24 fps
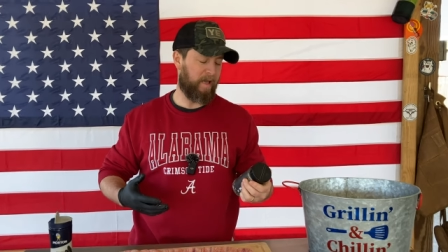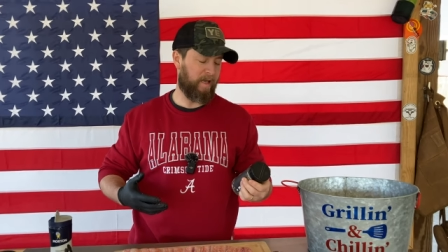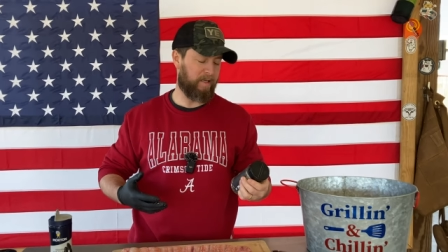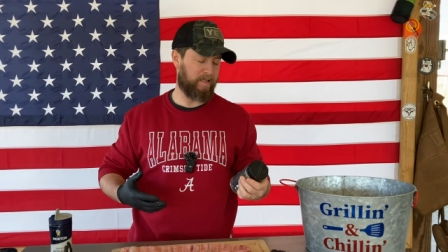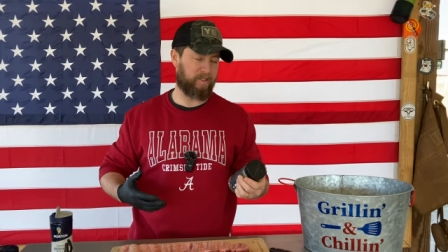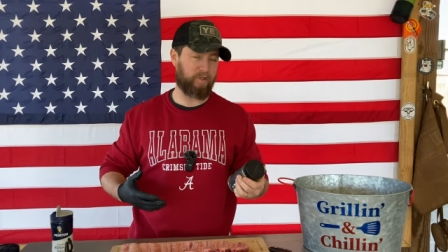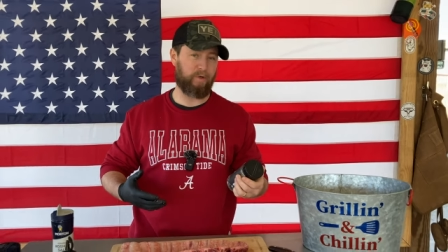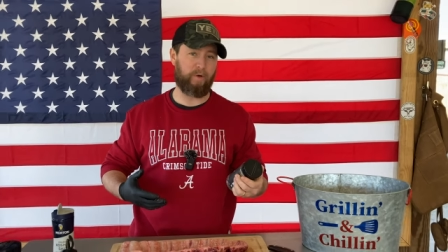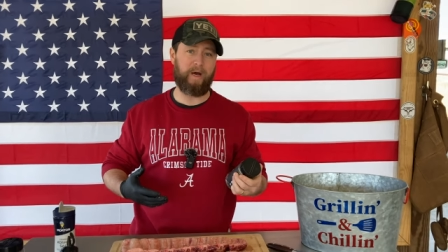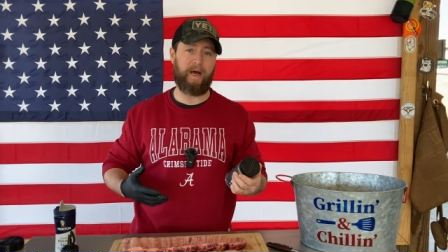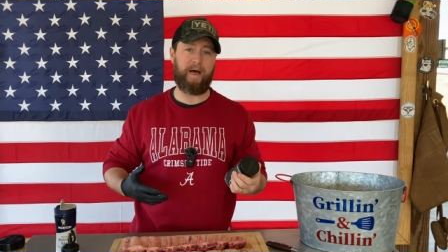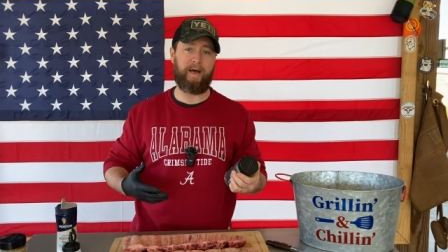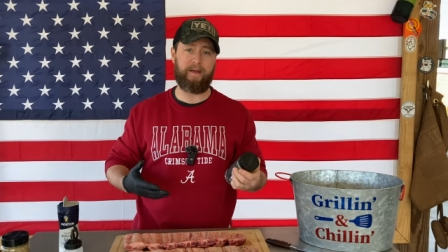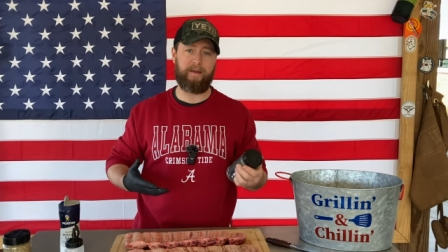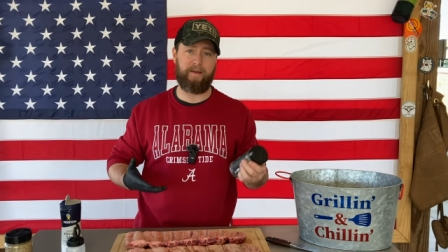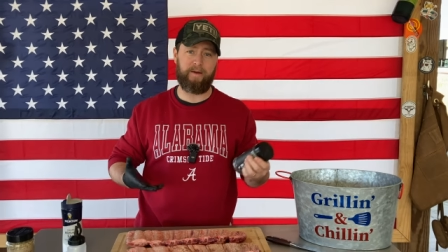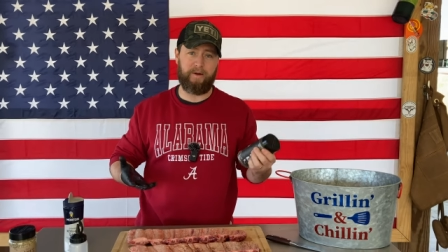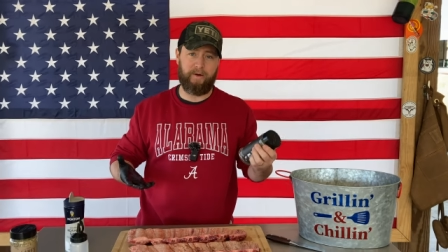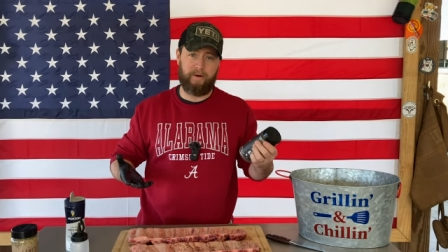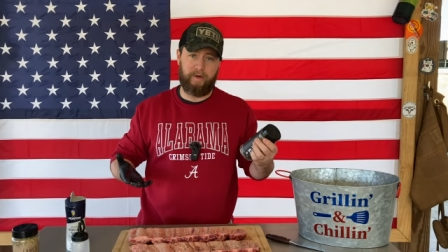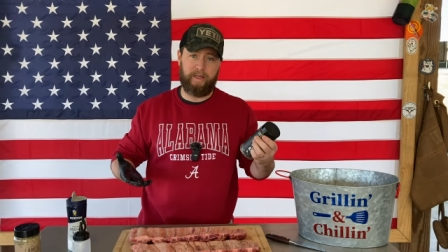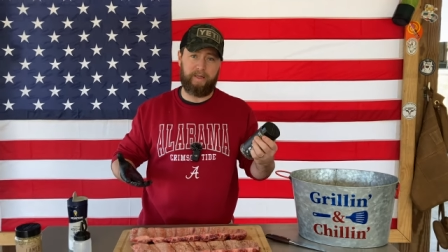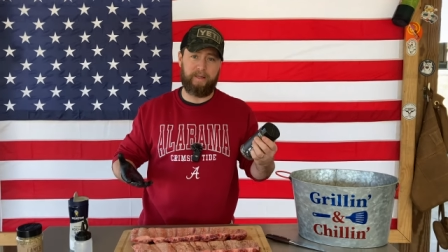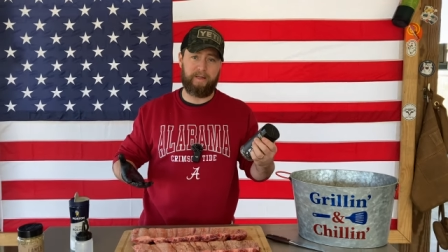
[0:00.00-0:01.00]
And so I, you
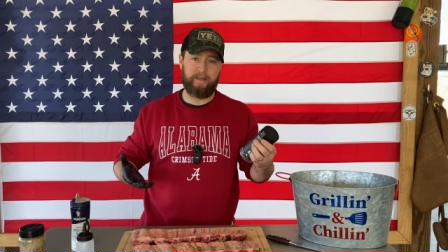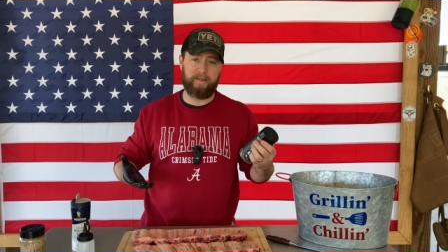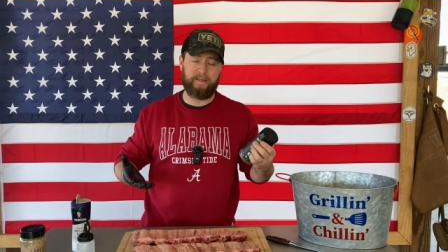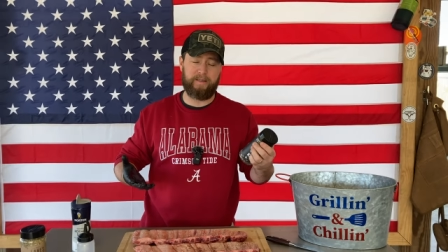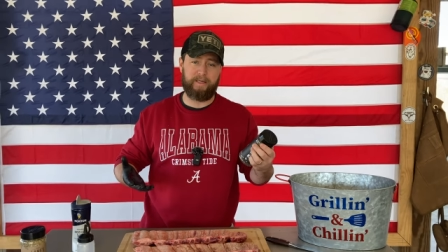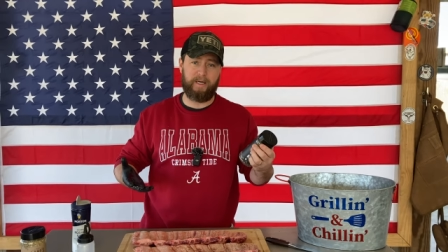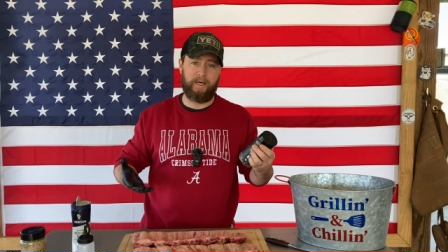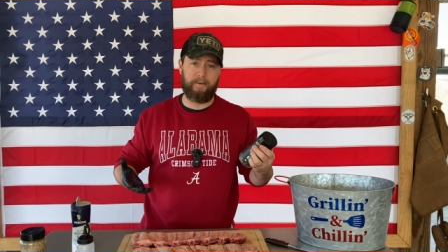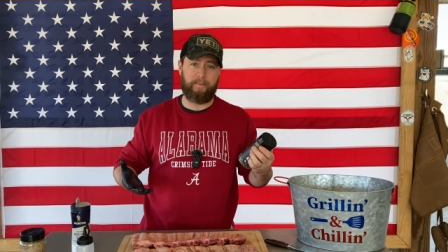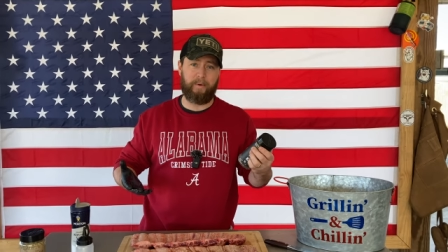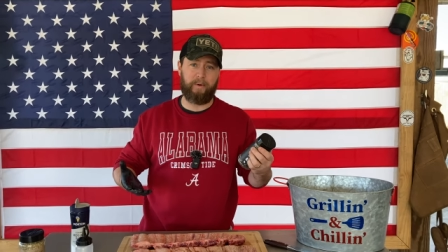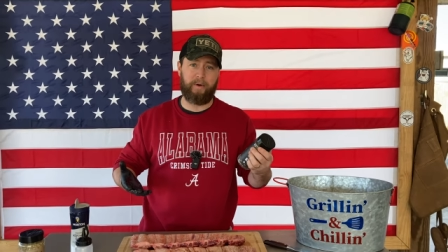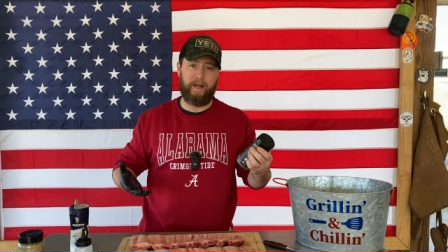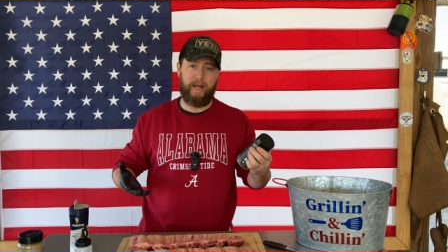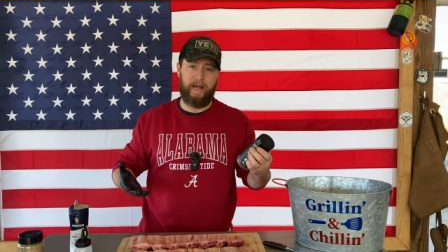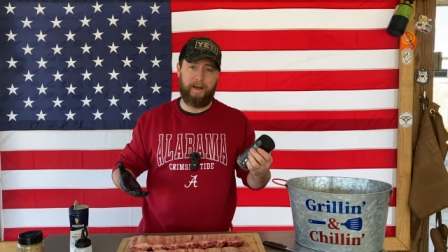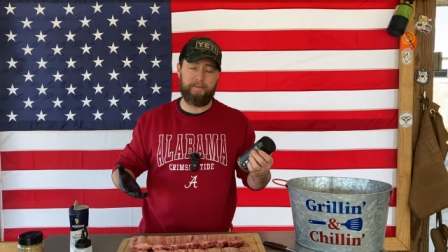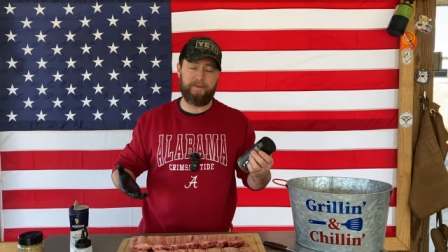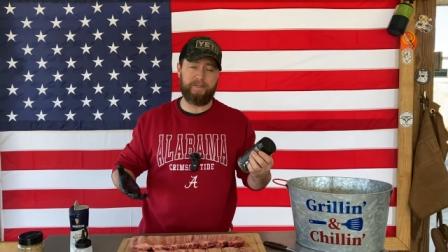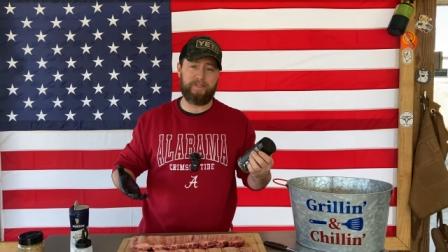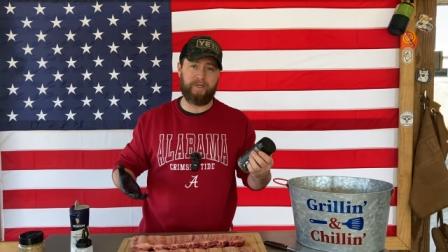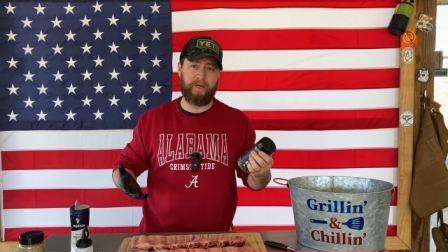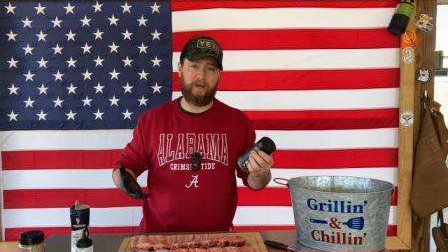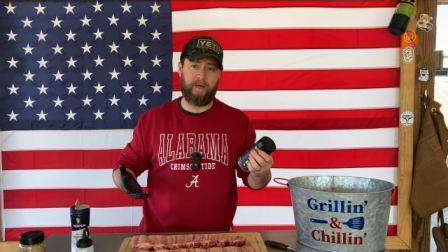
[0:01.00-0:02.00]
know, I looked up on
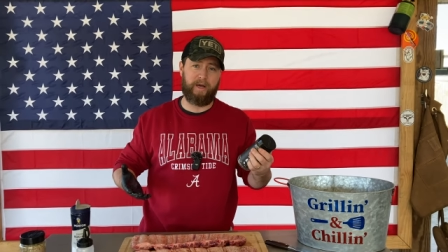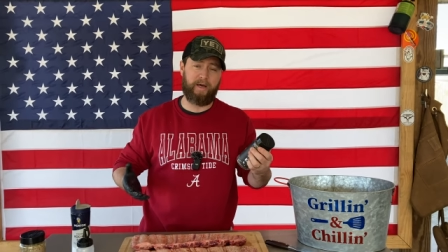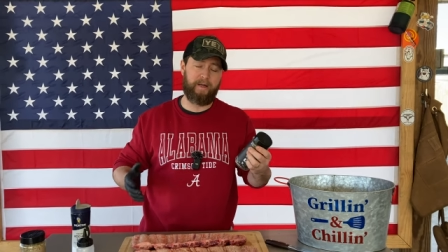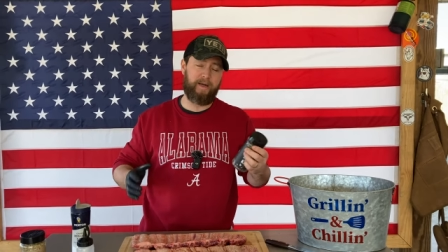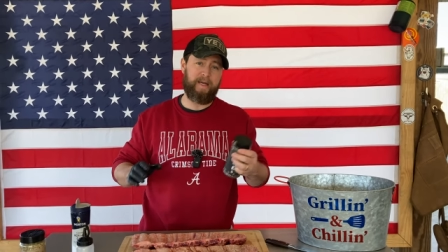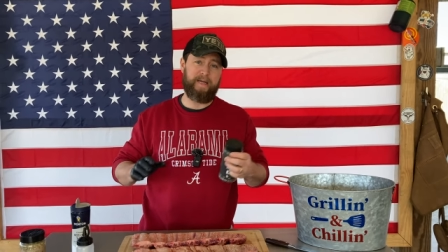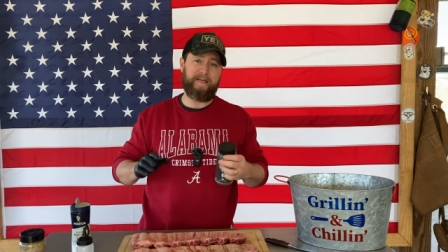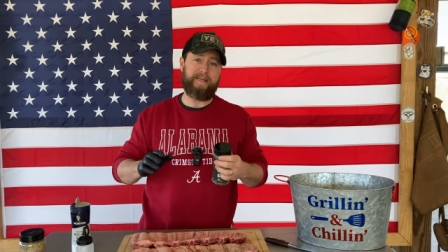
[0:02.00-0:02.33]
Amazon